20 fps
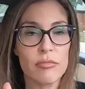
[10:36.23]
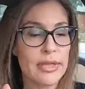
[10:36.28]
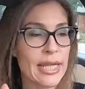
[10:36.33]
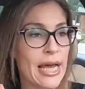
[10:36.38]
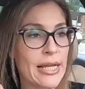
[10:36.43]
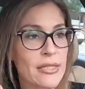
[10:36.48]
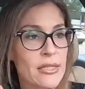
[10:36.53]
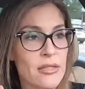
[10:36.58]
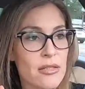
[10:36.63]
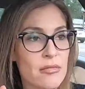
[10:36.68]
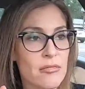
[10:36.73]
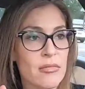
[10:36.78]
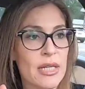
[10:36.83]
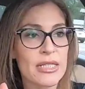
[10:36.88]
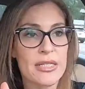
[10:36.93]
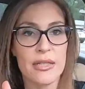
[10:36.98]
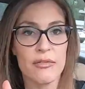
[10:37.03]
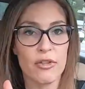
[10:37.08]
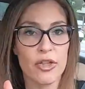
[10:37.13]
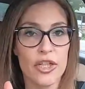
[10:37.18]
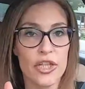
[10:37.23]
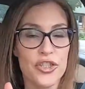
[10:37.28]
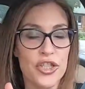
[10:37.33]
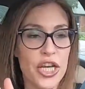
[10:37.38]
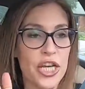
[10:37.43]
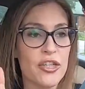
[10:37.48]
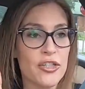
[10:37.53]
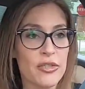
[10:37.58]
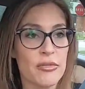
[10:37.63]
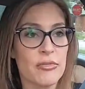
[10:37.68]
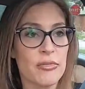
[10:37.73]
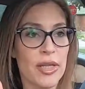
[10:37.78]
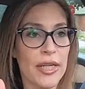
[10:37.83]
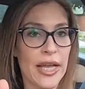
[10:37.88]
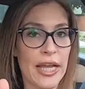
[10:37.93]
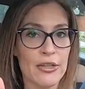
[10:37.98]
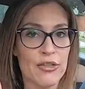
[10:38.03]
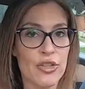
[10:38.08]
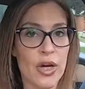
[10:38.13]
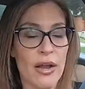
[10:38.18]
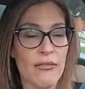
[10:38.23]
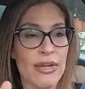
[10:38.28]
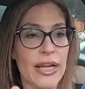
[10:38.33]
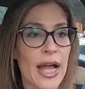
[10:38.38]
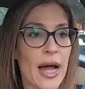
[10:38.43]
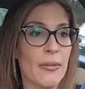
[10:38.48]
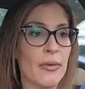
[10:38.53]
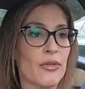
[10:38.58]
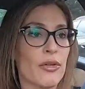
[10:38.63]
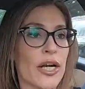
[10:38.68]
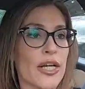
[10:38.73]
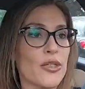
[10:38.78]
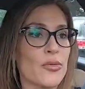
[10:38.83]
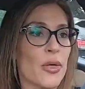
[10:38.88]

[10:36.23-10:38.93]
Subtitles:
That's never going to change. Again, driving habit, right?